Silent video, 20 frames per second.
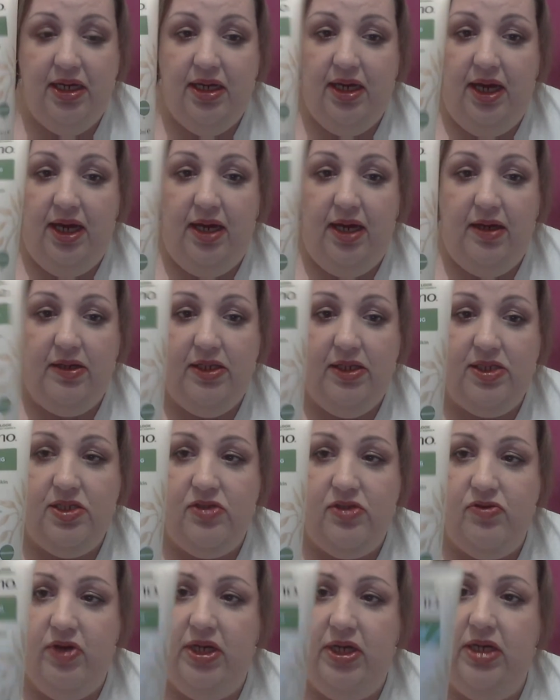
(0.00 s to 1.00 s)
this
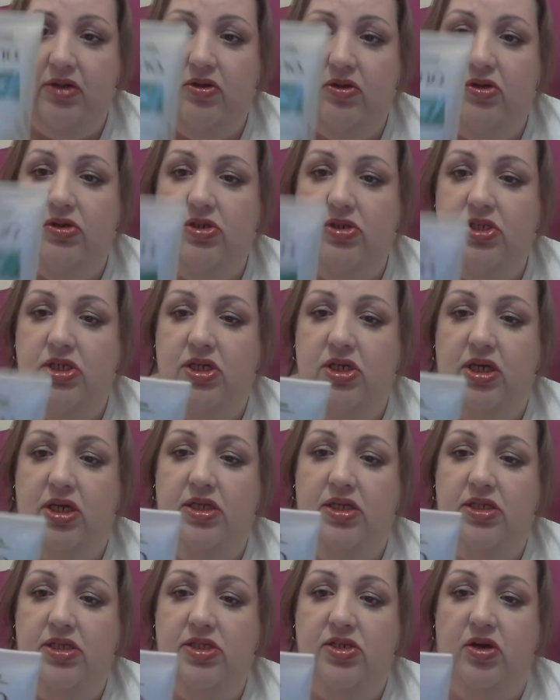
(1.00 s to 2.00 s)
is really good, and
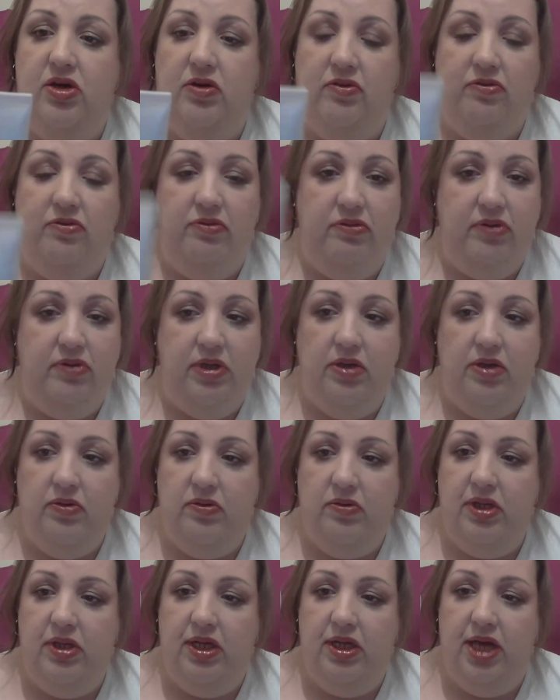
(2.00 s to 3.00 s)
it's not, you
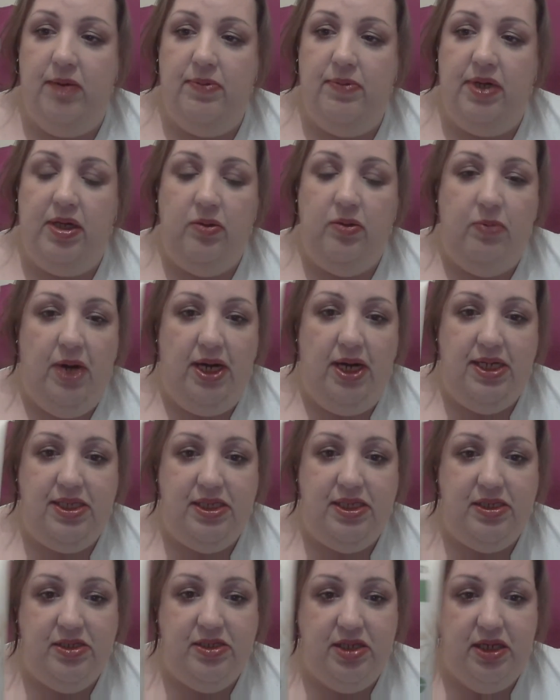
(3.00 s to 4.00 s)
know, chemical wise,
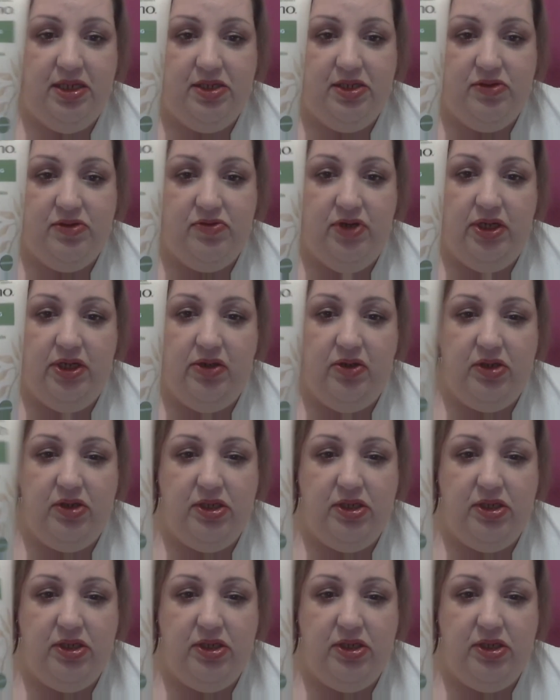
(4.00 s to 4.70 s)
it's really good.